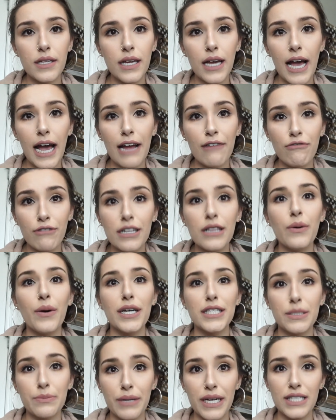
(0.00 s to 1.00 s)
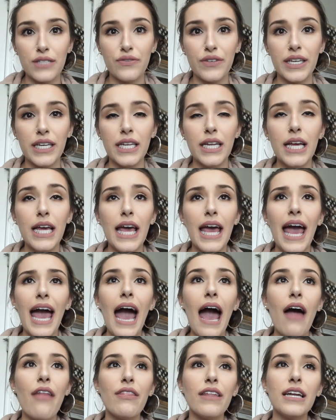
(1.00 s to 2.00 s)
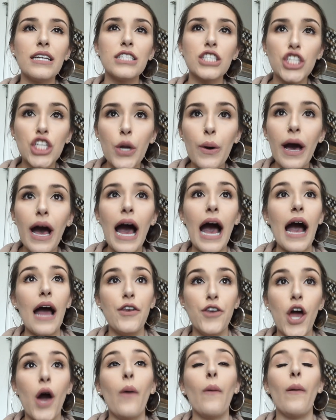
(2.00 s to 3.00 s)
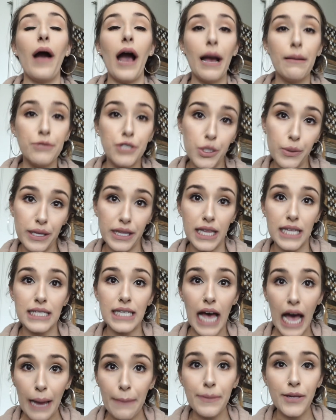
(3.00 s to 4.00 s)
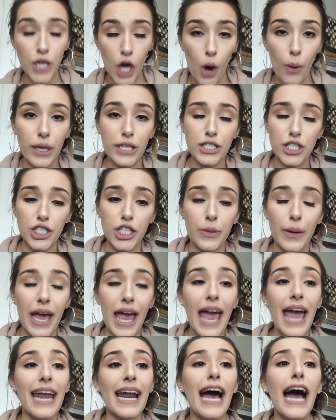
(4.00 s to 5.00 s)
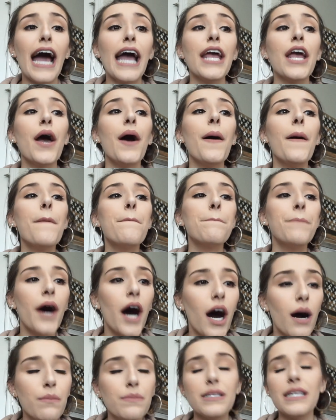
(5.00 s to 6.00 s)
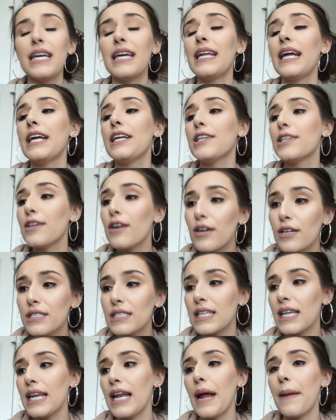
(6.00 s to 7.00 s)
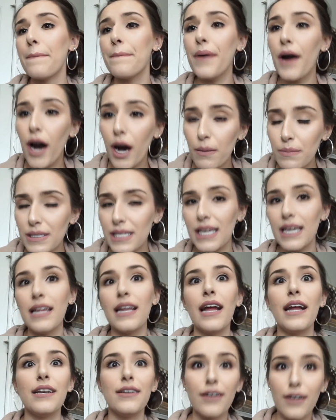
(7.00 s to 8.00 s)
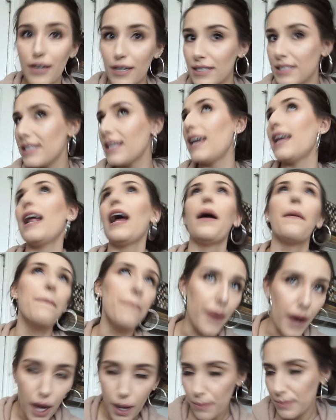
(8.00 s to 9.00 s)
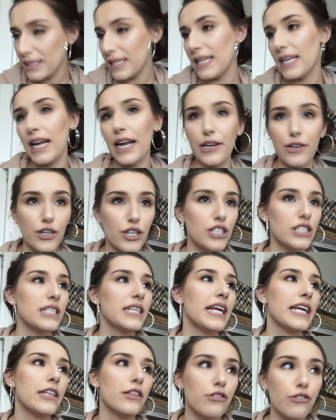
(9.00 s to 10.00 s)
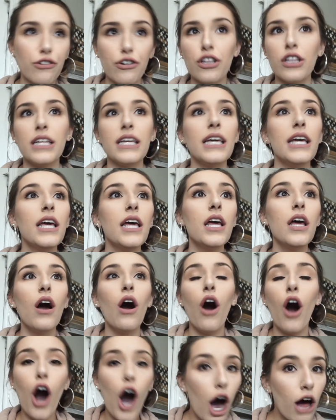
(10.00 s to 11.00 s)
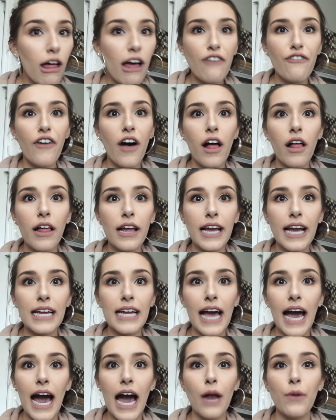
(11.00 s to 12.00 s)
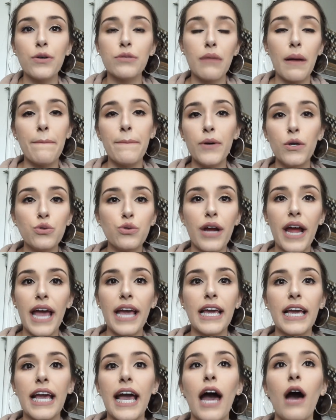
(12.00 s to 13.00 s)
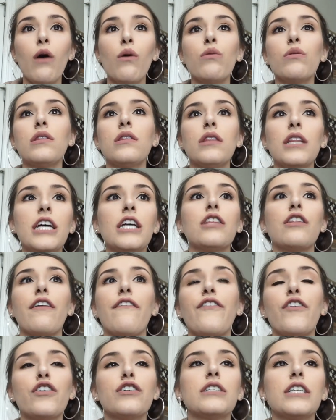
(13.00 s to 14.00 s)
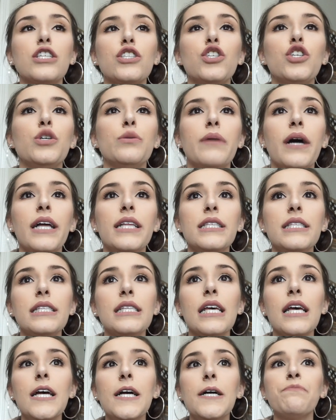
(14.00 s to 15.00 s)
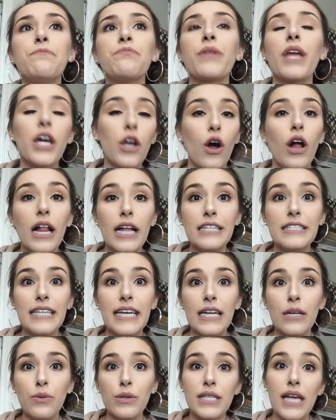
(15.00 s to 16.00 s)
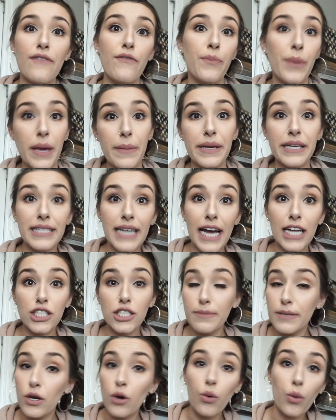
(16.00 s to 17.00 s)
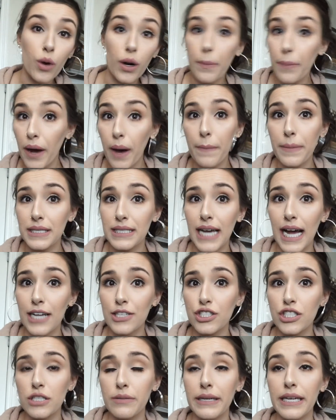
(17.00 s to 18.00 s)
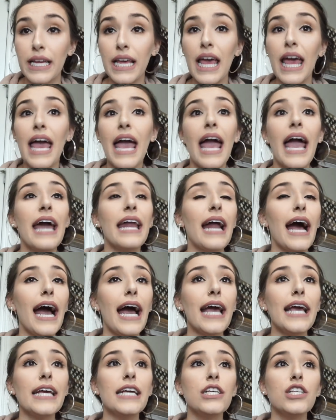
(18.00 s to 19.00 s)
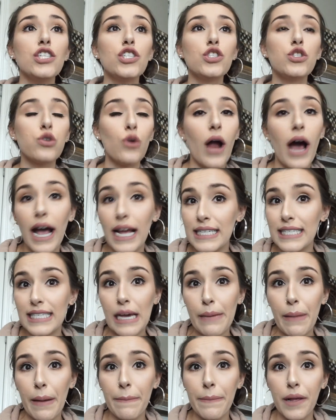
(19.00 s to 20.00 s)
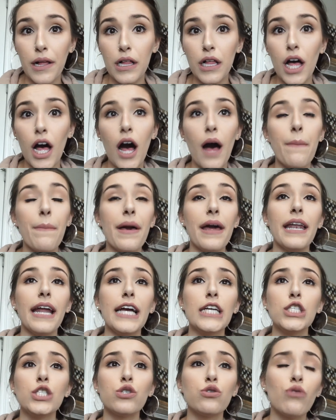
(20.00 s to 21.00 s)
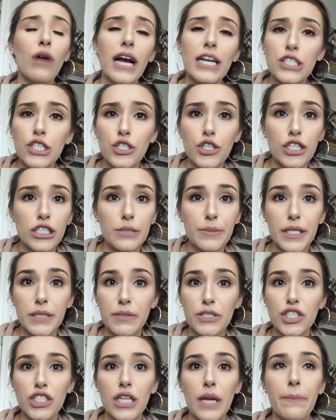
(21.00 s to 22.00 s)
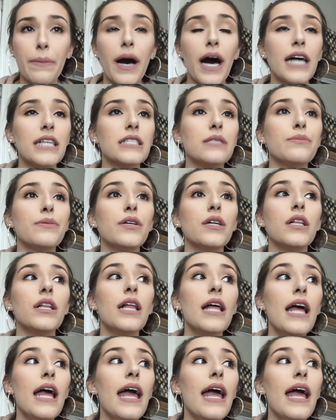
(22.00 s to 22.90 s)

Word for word: I really want to breastfeed. And then I was like, you know what? No, I'm doing this. I'm going to do it. And I pumped and I nursed and I pumped and I nursed and I pumped and I nursed and I literally, all I felt like I had was my boobs were hanging out like the first like two months. And all I did was have a baby attached to me or a pump attached to me. And I tried to get my milk up and I tried to nurse him as much as I possible.